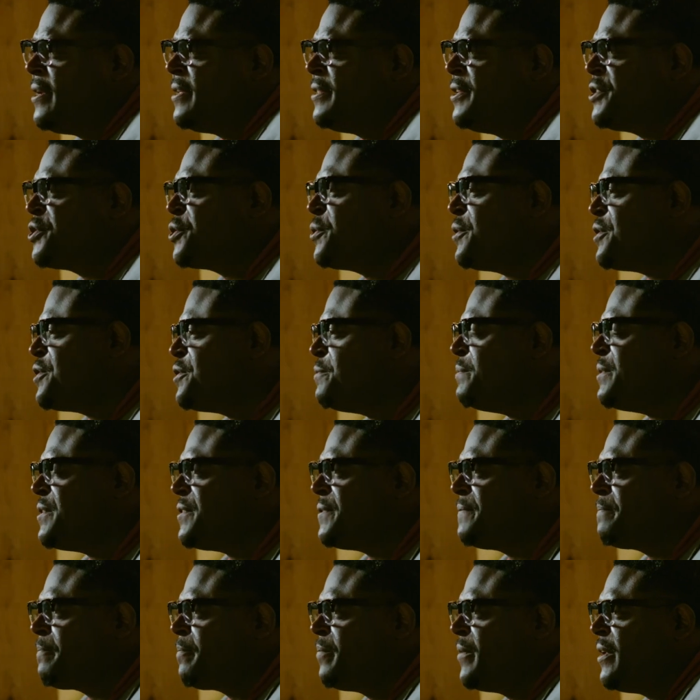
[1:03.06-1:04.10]
This
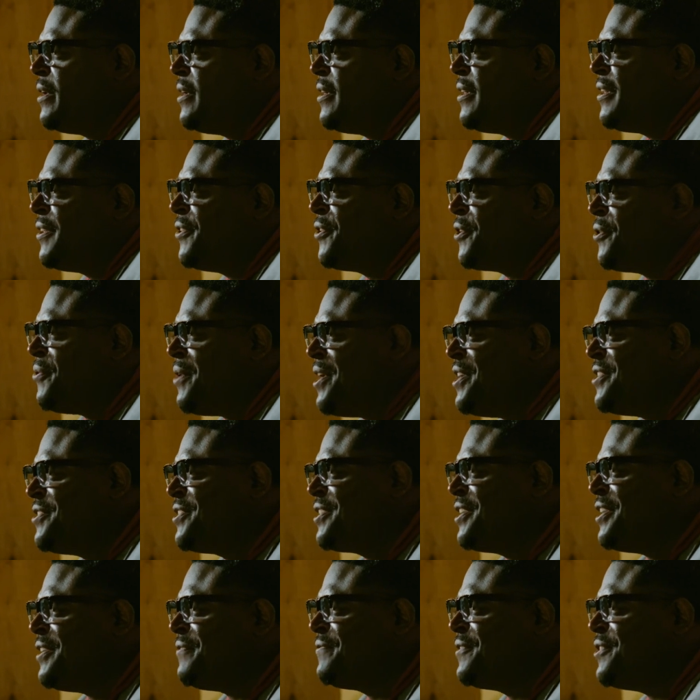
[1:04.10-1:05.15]
Christmas, the
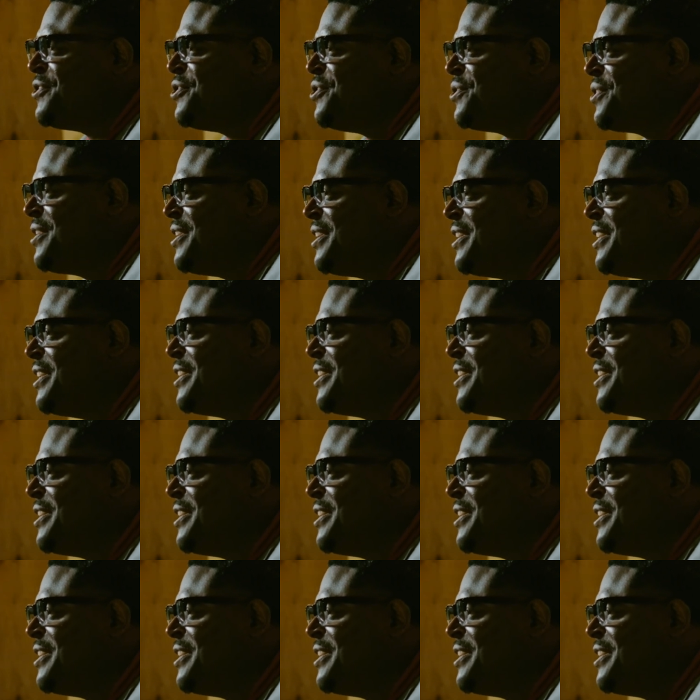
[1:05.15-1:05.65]
greatest gift that you can